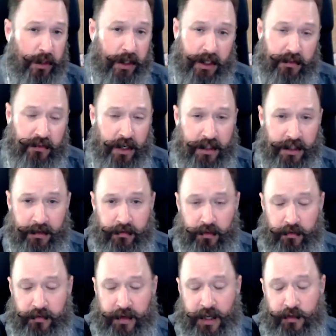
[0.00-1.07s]
Like I said, I think if it's
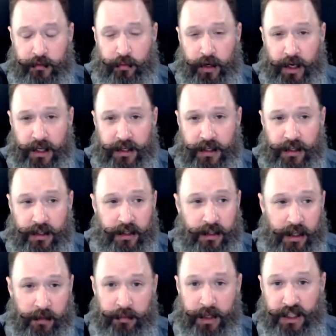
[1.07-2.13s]
a fashion brand,
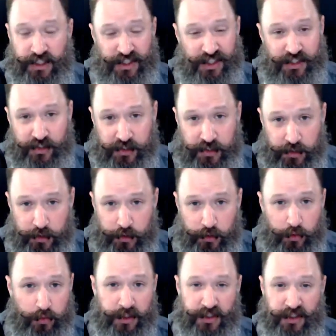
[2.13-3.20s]
it makes sense to
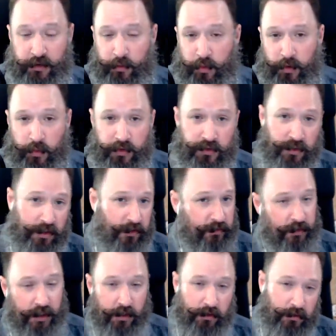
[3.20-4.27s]
do because everyone wants to
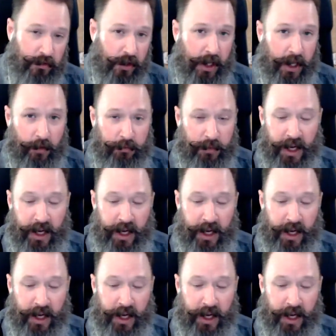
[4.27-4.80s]
look out.